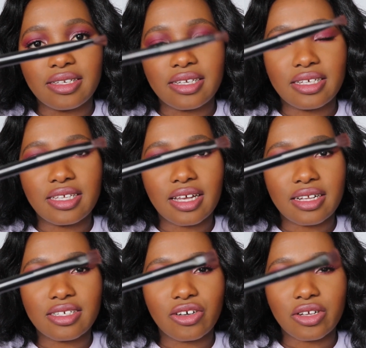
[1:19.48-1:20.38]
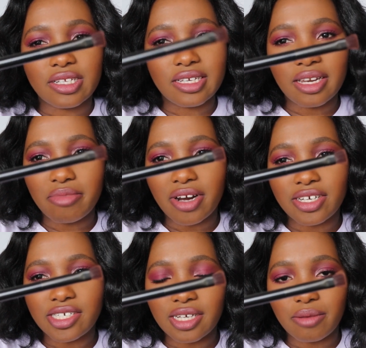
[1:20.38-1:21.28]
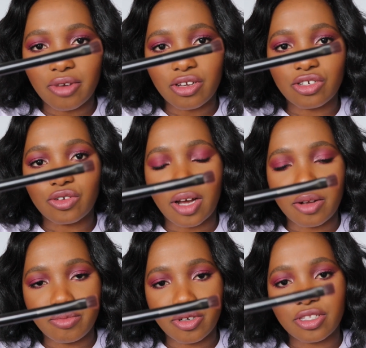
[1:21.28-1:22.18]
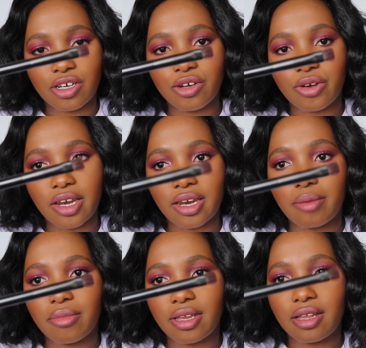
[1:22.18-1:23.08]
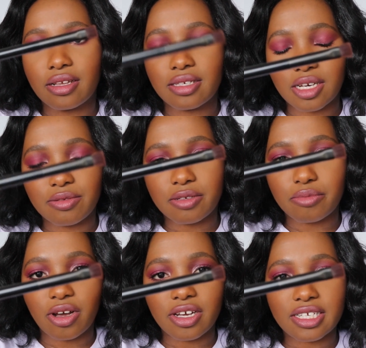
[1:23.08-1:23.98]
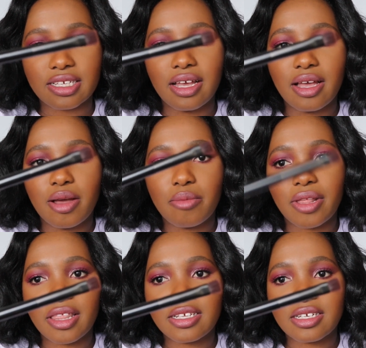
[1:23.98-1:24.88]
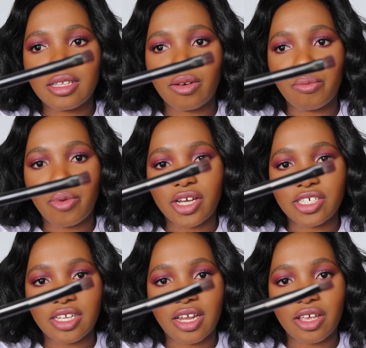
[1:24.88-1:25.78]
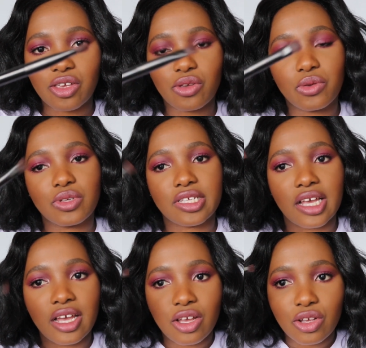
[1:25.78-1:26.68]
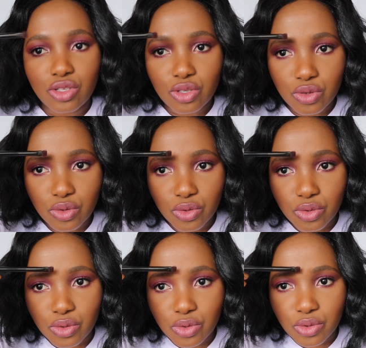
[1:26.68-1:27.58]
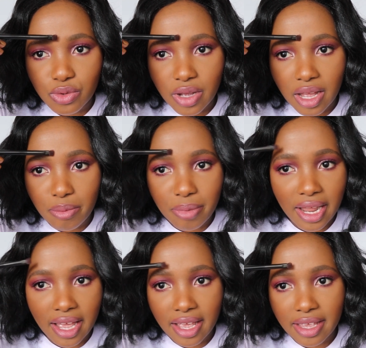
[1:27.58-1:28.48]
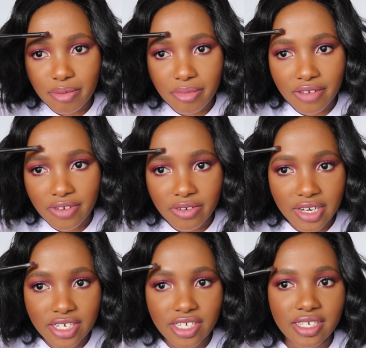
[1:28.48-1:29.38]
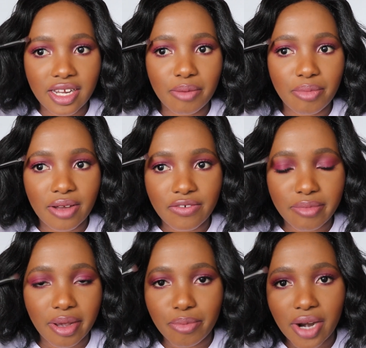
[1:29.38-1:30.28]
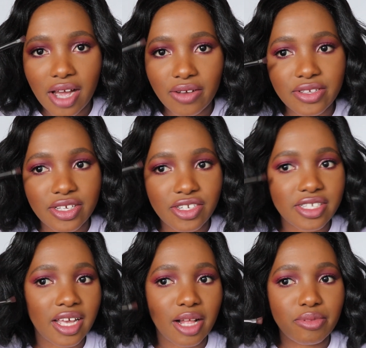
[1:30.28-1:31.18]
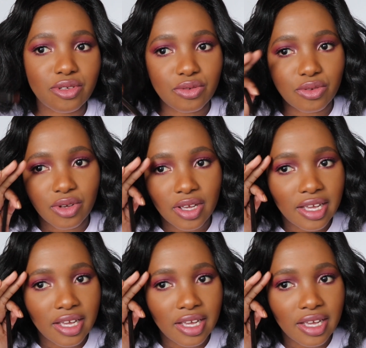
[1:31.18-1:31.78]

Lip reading: Detailed Concealer Brush. I'm not sure, I'll put the correct name in the description box, but this is the brush that I use to apply my foundation above my brows and just help to